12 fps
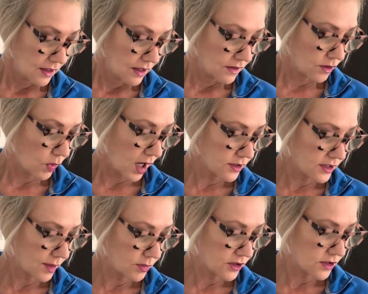The water
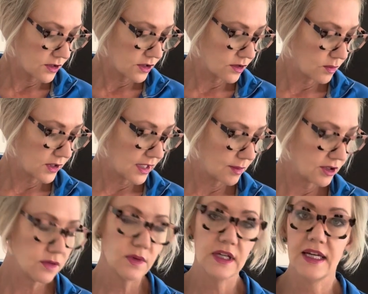temperature should be
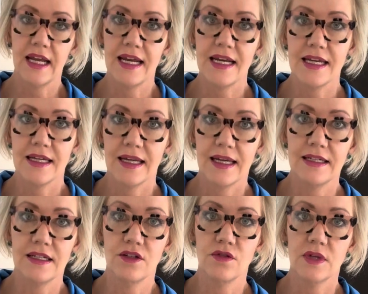between 80 and 90
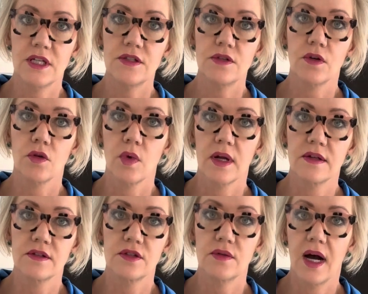degrees. You don't want it
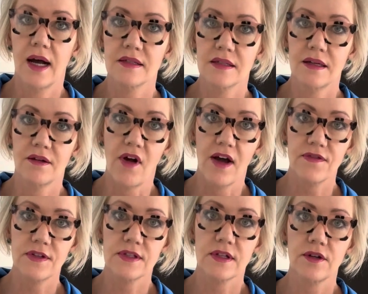too hot to kill off the
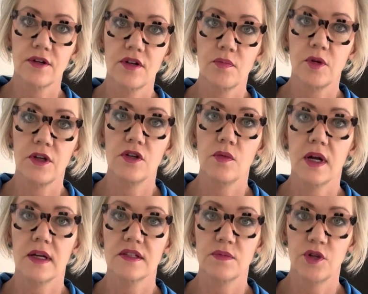starter, but you want
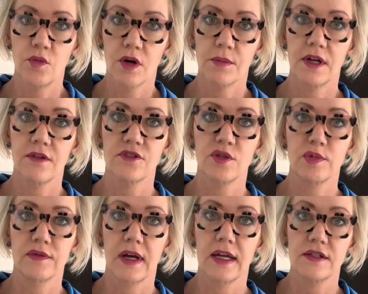it to be warm enough to
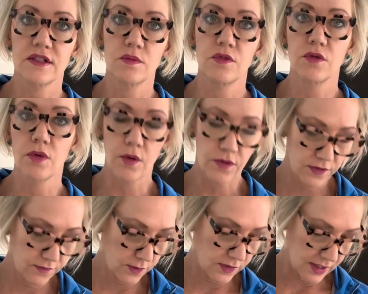provide some growth
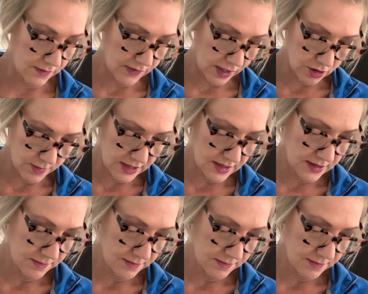for the environment.